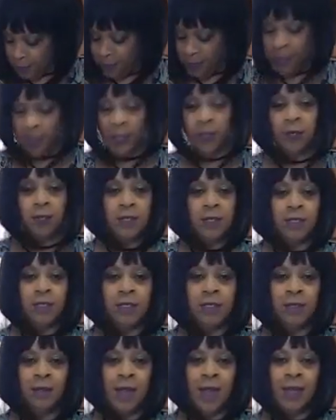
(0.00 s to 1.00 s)
Thank goodness
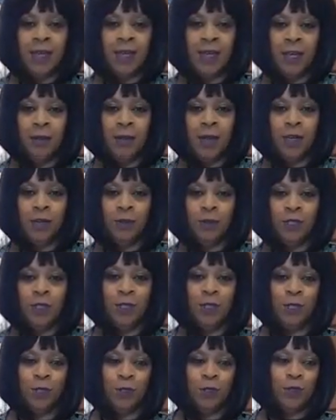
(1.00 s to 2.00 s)
I keep my
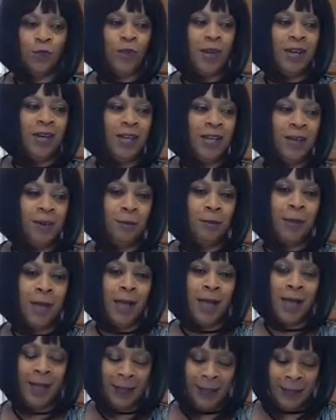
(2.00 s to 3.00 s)
utensils right here in my
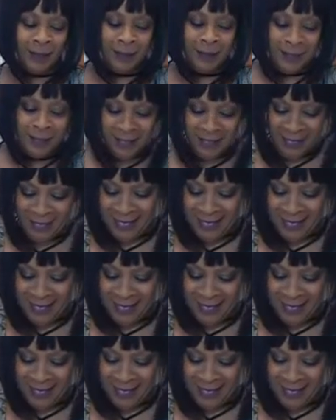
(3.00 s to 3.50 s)
island.